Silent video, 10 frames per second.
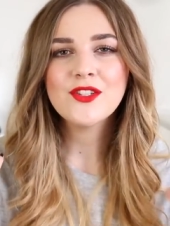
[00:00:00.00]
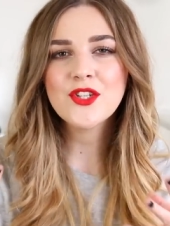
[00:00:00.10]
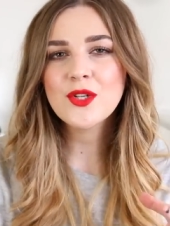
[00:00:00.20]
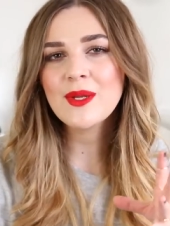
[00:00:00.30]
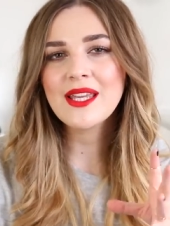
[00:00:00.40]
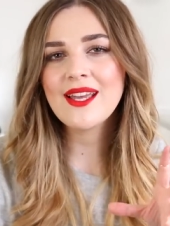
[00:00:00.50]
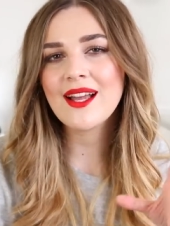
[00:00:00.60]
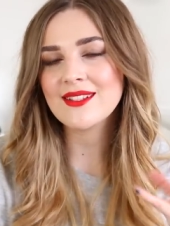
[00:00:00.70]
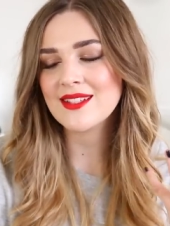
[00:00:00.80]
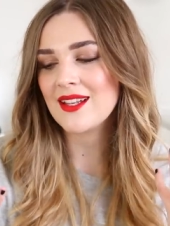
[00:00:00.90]
dewy
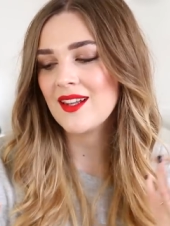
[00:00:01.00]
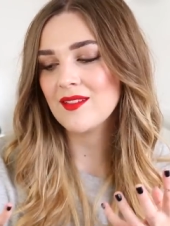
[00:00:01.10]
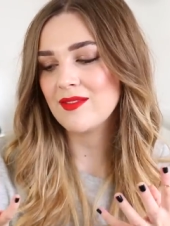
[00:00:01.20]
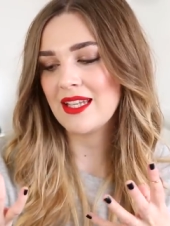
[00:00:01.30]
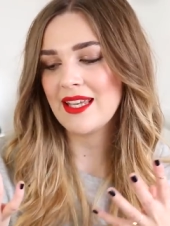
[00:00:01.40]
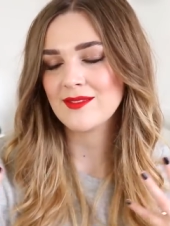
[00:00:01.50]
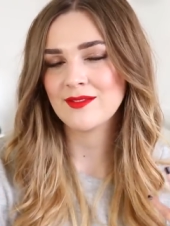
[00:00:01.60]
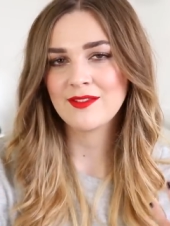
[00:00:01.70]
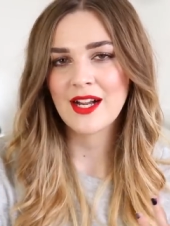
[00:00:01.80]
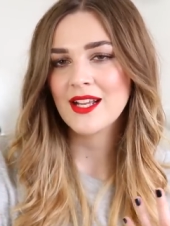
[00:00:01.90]
and lovely and
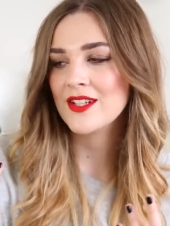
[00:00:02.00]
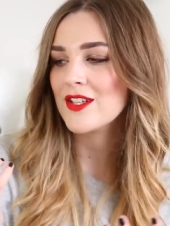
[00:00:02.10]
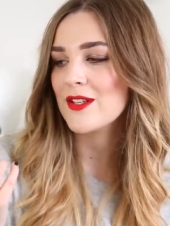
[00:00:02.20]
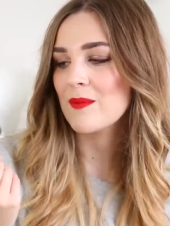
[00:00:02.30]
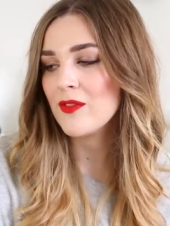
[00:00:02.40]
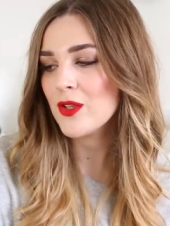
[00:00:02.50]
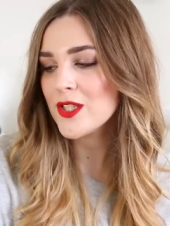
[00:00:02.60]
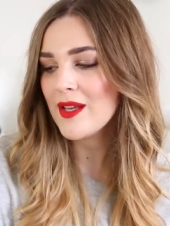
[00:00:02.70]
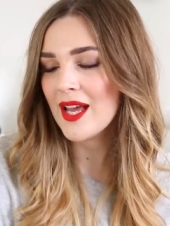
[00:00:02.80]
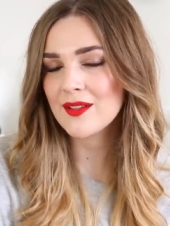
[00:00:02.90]
fresh. I've
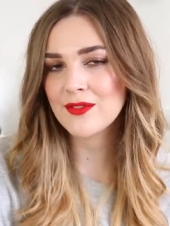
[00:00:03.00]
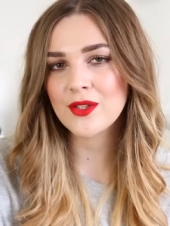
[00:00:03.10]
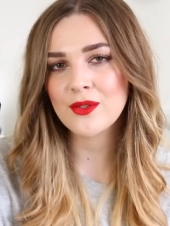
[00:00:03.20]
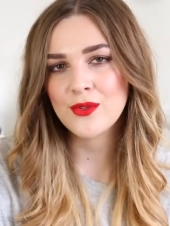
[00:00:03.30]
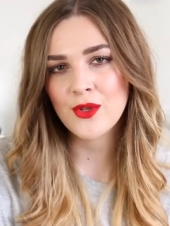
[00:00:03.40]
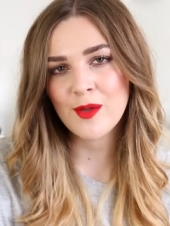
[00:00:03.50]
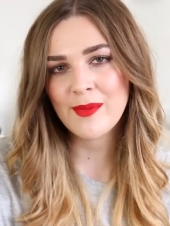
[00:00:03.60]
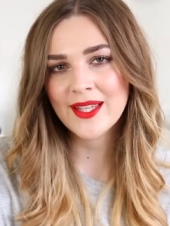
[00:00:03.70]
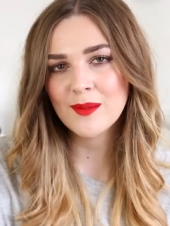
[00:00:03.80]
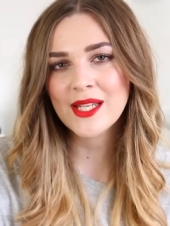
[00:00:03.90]
also had a few no
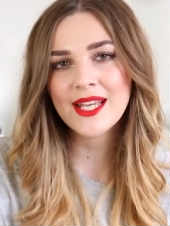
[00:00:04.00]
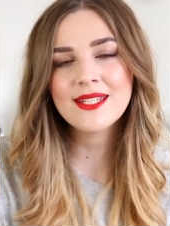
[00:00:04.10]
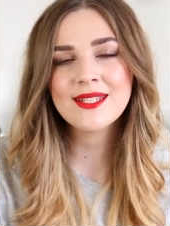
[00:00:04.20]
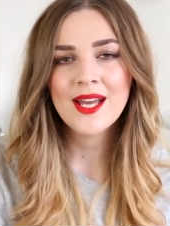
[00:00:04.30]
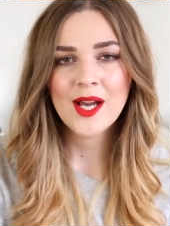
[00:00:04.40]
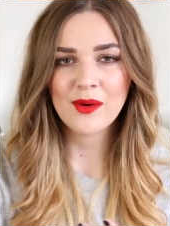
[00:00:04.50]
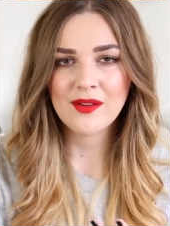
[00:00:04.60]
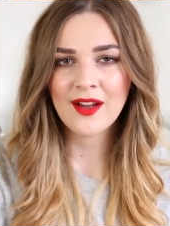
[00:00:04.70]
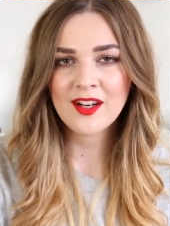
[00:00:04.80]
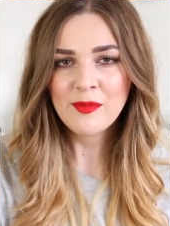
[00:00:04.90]
makeup days where
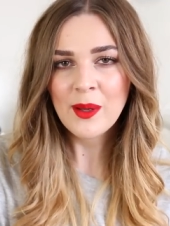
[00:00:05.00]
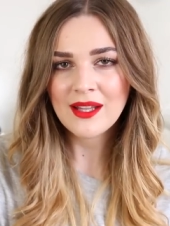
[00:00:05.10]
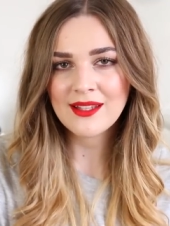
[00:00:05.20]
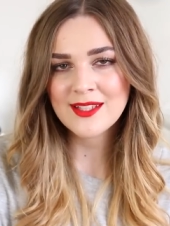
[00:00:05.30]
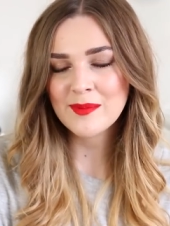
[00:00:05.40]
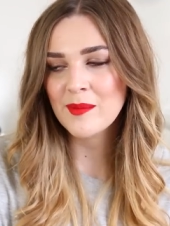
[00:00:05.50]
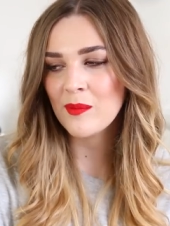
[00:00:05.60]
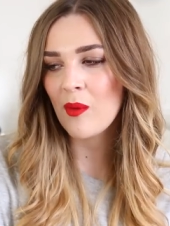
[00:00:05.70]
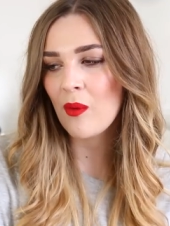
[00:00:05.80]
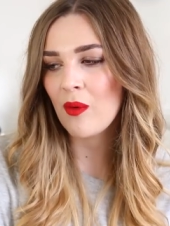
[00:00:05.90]
I've kind of put a little bit
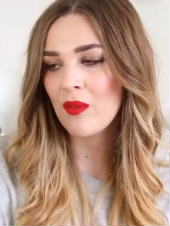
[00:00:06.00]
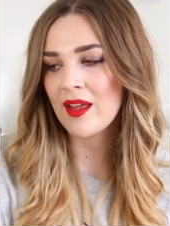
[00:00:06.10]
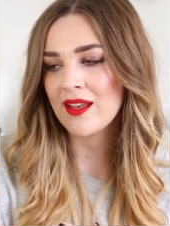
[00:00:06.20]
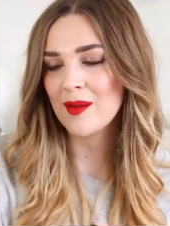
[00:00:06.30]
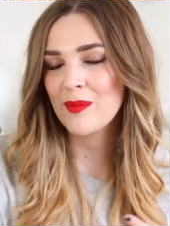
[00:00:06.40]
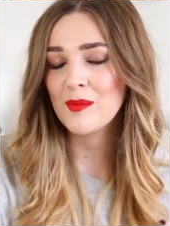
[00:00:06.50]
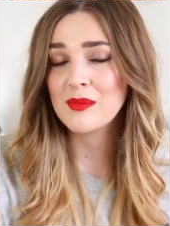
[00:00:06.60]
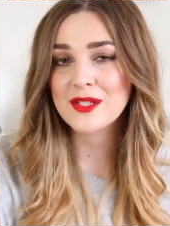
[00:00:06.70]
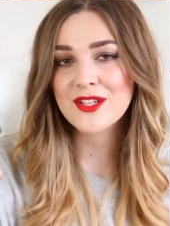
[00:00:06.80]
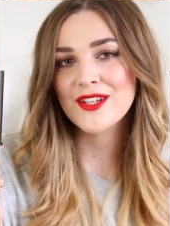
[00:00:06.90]
more than I
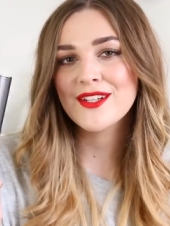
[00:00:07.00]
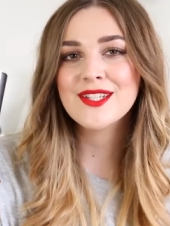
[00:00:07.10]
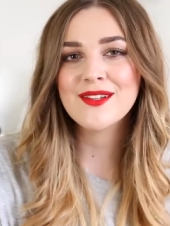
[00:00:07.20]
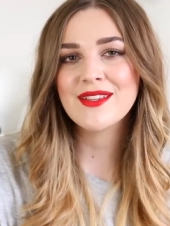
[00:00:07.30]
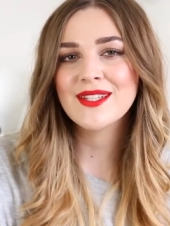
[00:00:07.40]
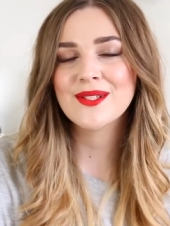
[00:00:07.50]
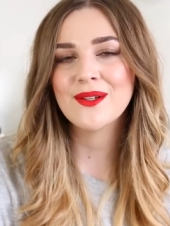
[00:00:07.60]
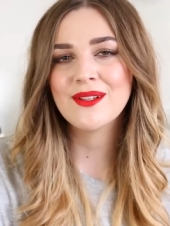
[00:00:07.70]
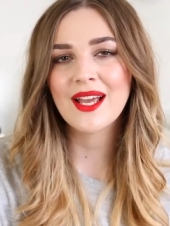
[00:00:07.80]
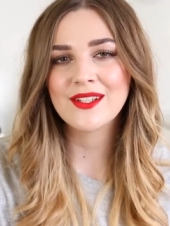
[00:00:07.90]
probably should of this
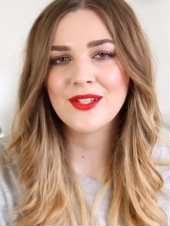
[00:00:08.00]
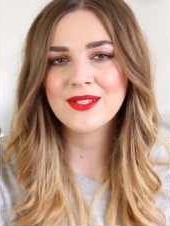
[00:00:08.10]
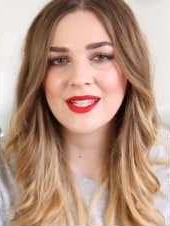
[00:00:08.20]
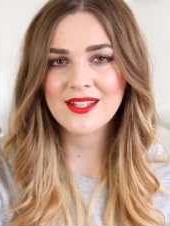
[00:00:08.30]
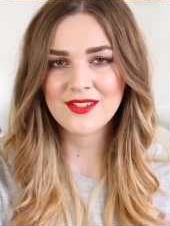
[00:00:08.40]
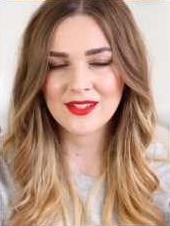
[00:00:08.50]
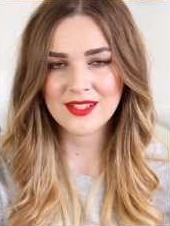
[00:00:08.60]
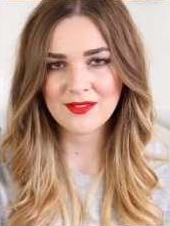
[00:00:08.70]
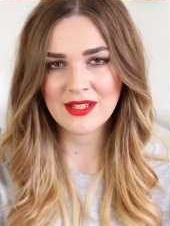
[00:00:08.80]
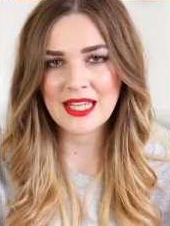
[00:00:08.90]
on and used it as
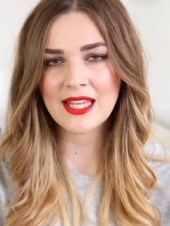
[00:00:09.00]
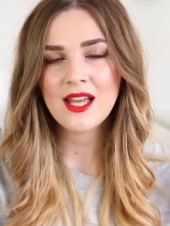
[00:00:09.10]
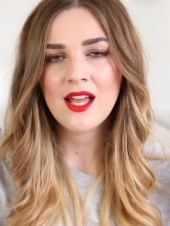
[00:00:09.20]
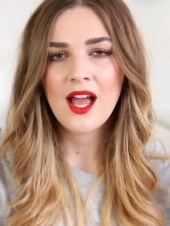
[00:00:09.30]
just a really